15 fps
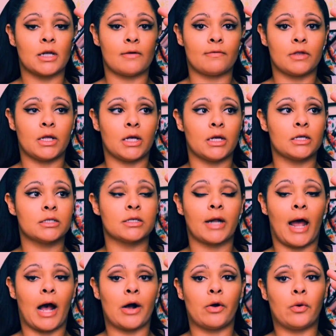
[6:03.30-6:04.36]
of these and
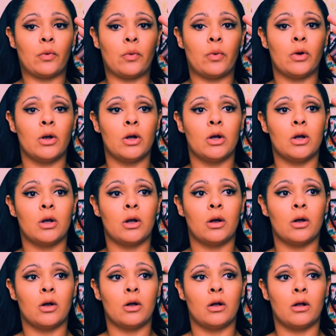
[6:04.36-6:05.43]
how
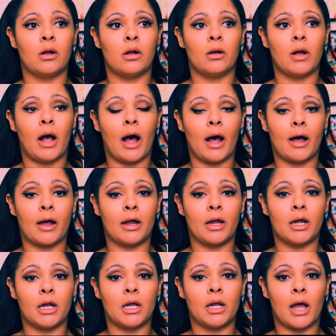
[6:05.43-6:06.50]

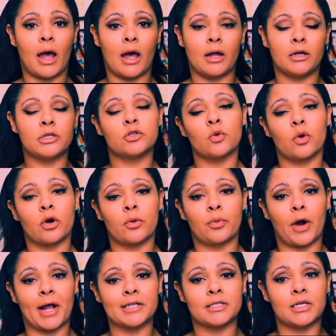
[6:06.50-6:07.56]
high end or
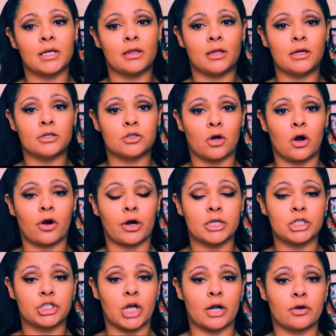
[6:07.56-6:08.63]
pricey these are
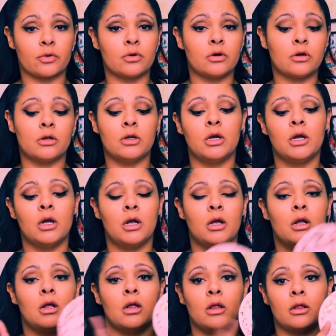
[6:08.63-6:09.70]
in general,
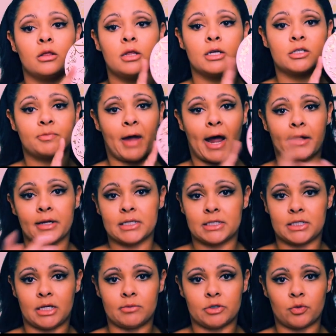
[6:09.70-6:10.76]
this palette
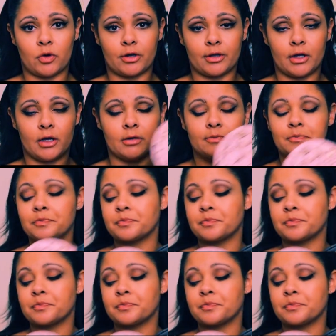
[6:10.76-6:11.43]
seems worth it.